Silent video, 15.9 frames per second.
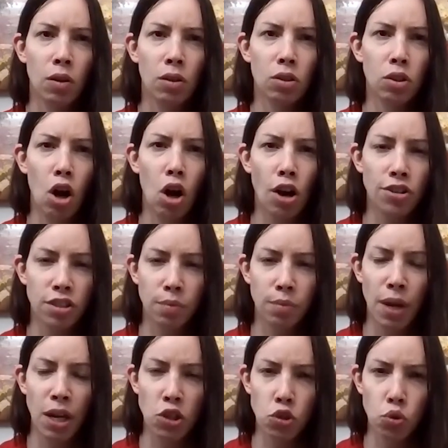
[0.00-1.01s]
lost a
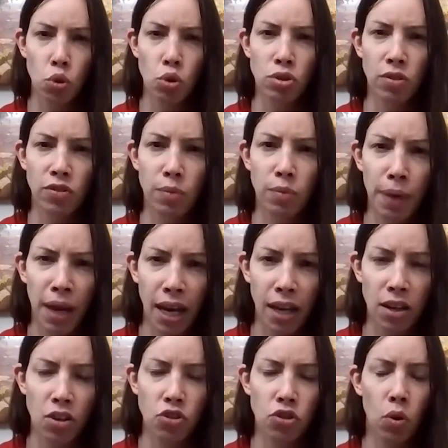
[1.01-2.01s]
major source of demand.
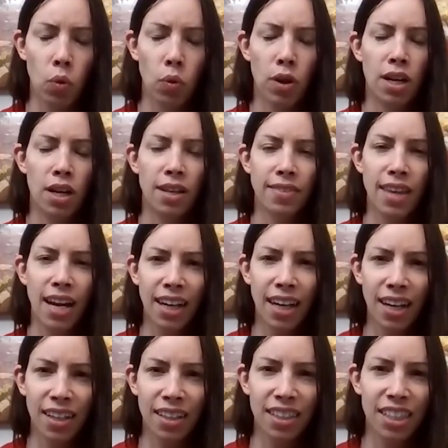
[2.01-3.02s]
So that kind
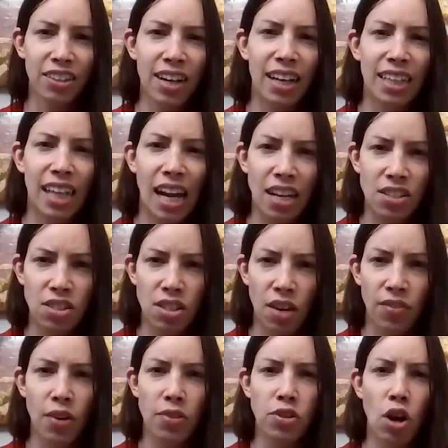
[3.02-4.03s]
of cleared out a lot of stuff.
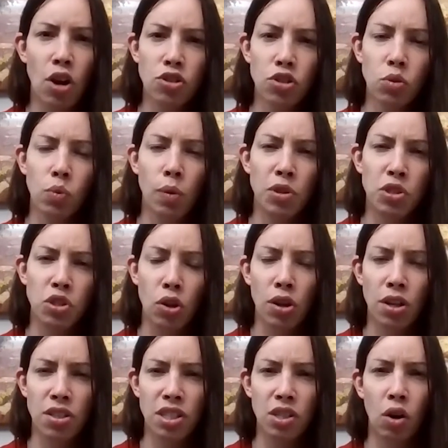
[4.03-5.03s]
That was also when we started
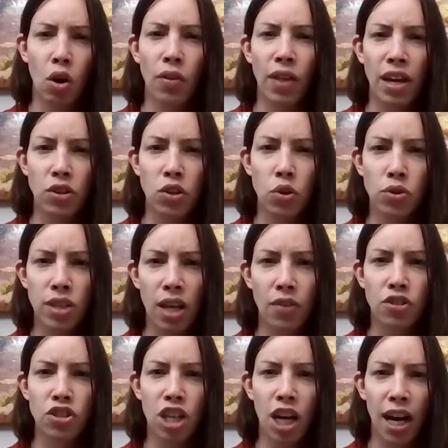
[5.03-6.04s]
to see all that news out of
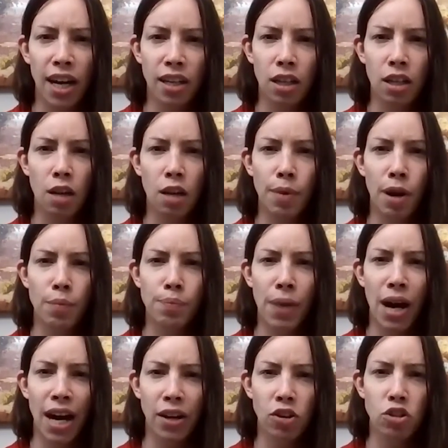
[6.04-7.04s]
China about
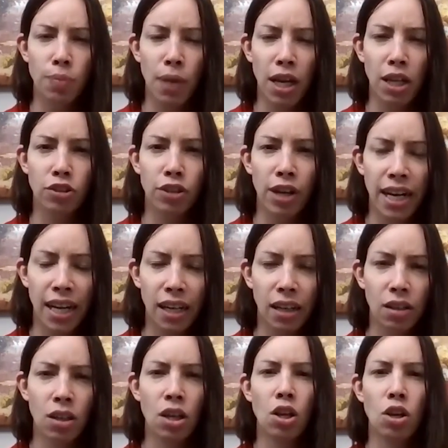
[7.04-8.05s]
miners migrating.
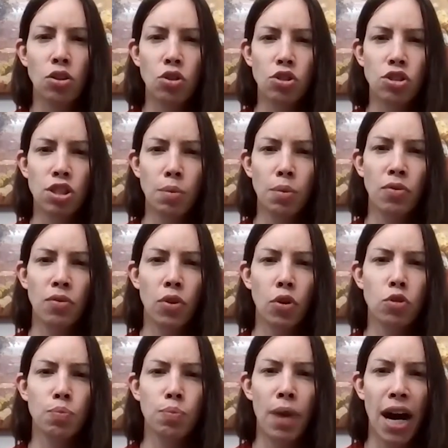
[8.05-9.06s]
So some of those
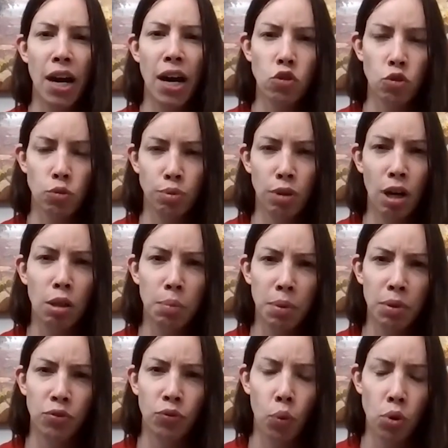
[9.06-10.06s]
miners were probably
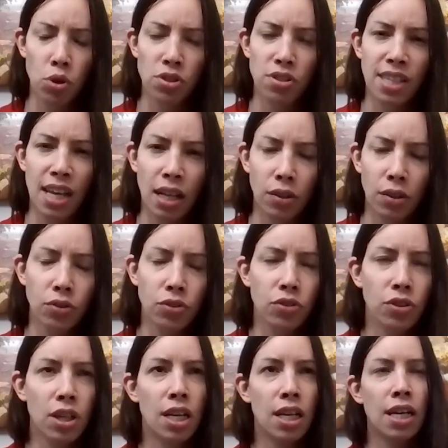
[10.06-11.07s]
forced sellers.
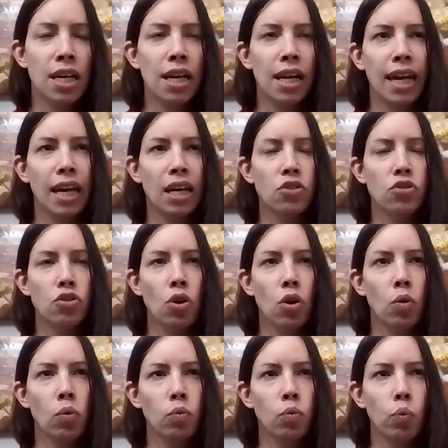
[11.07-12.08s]
And
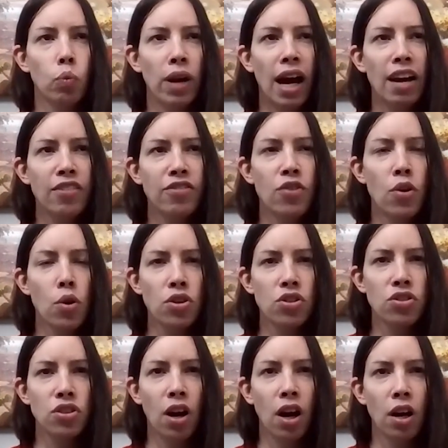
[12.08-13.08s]
so what I focused
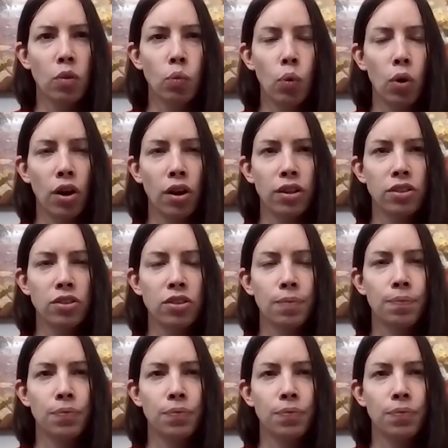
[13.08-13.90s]
on was,